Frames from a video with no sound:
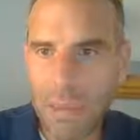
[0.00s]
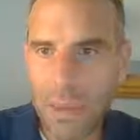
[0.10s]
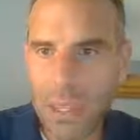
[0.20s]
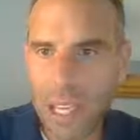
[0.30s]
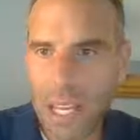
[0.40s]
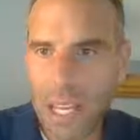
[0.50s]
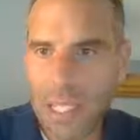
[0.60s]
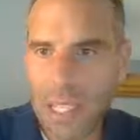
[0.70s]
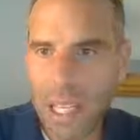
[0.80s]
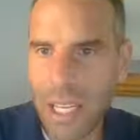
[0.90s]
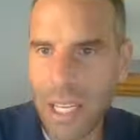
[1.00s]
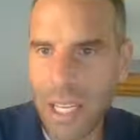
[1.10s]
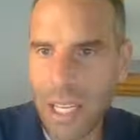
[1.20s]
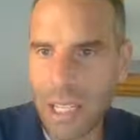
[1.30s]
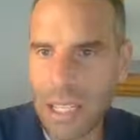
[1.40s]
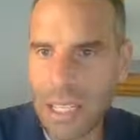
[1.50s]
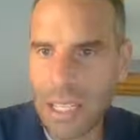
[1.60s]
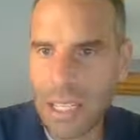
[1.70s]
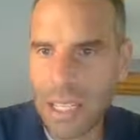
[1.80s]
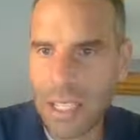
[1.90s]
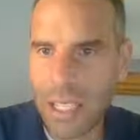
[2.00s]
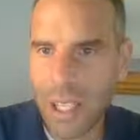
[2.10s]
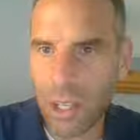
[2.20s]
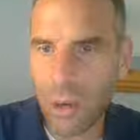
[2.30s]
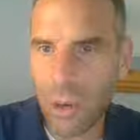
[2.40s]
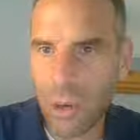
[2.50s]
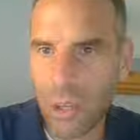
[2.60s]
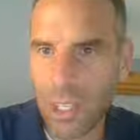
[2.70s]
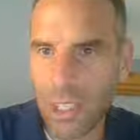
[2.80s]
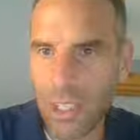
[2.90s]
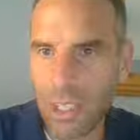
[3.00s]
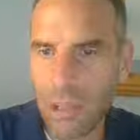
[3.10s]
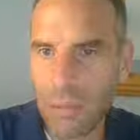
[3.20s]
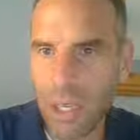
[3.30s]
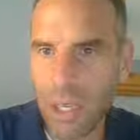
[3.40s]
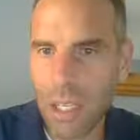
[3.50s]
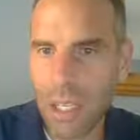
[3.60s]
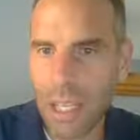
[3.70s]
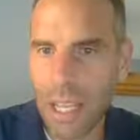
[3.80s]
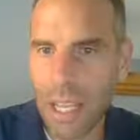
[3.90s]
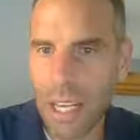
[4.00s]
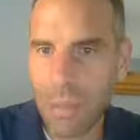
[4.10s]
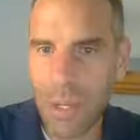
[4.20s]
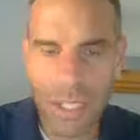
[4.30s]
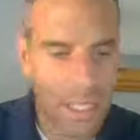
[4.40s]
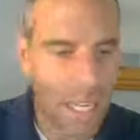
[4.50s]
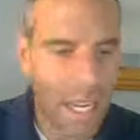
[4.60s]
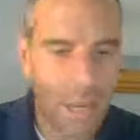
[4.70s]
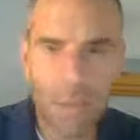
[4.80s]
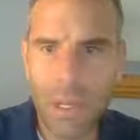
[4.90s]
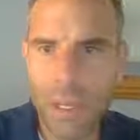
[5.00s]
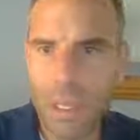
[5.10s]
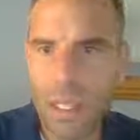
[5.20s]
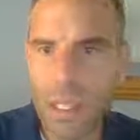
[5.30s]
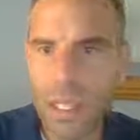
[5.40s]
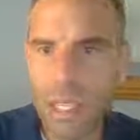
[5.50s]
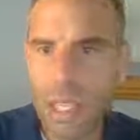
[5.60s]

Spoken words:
If I put that, say, at the 6 1/4 inch mark and I press tab,